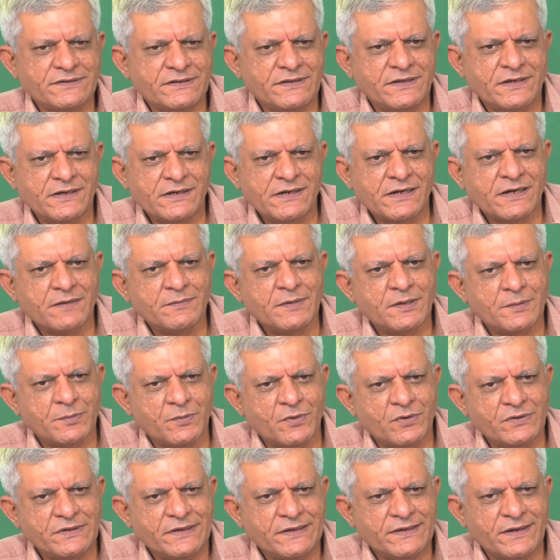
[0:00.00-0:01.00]
in a little bit
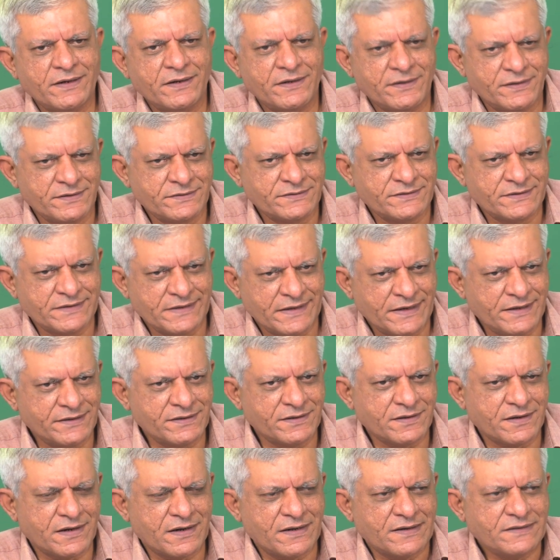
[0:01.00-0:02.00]
more detail in a
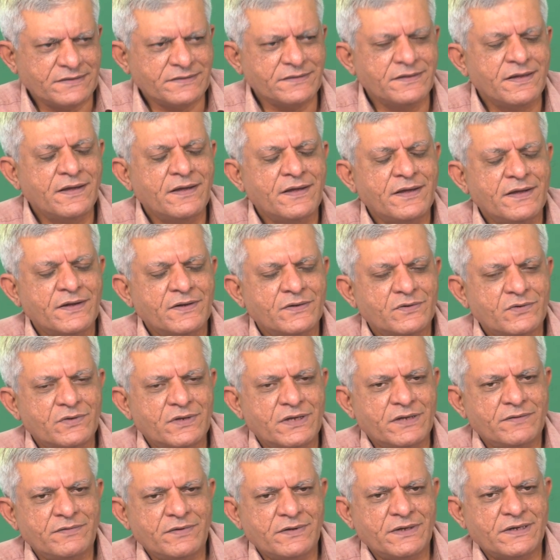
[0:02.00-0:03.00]
later class.
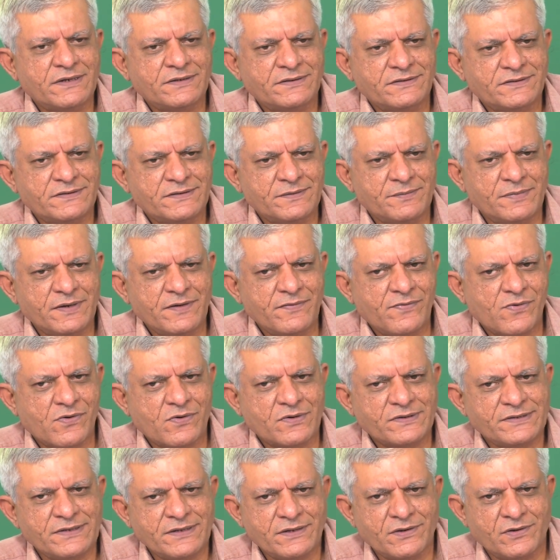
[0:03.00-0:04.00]
Today, we are simply
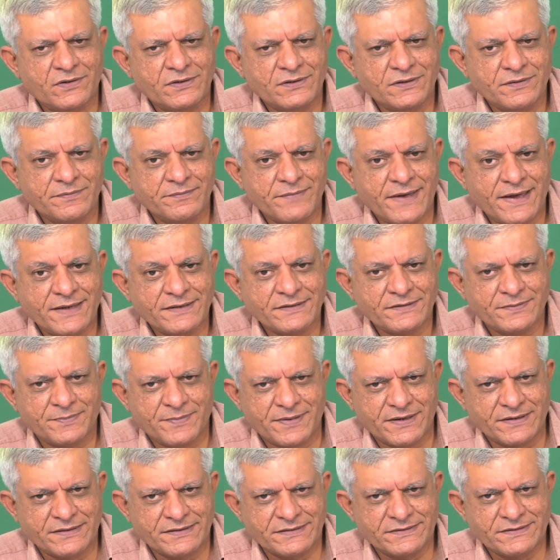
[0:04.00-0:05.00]
focusing on the match
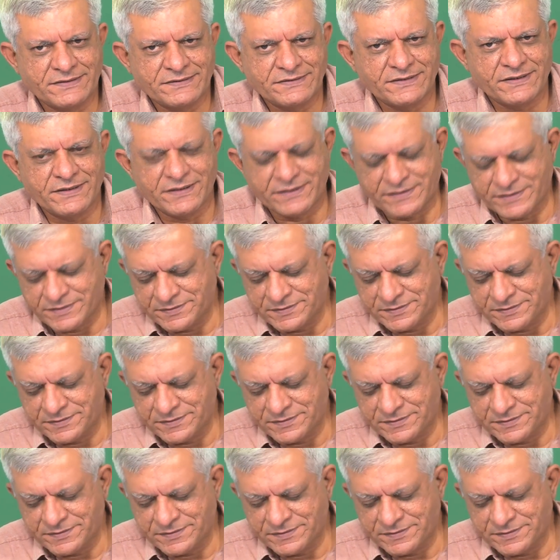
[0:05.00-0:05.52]
part essentially.